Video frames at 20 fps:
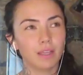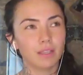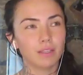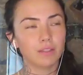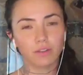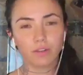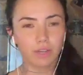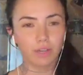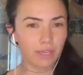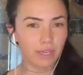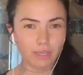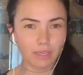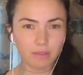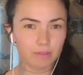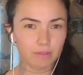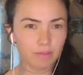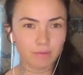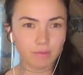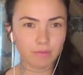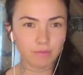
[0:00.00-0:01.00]
learning,
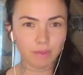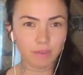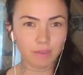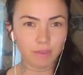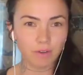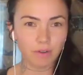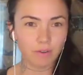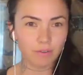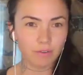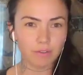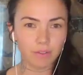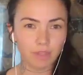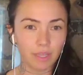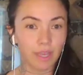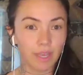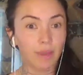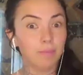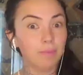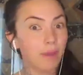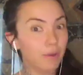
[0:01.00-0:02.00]

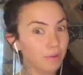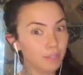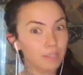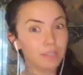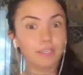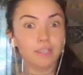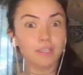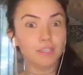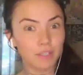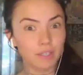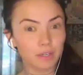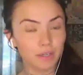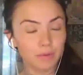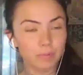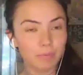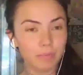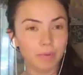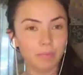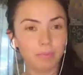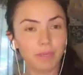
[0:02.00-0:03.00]
like I'm now a teacher,
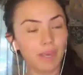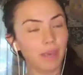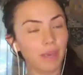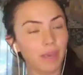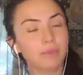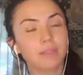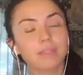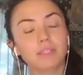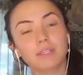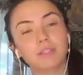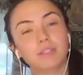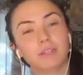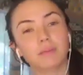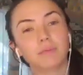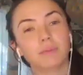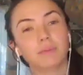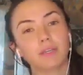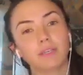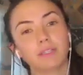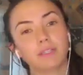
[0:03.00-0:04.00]
but became a teacher
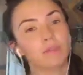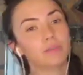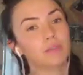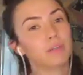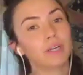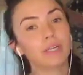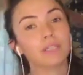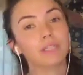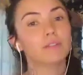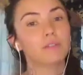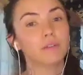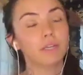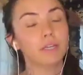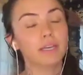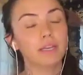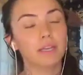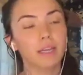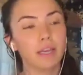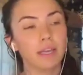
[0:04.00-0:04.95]
because I was a great student.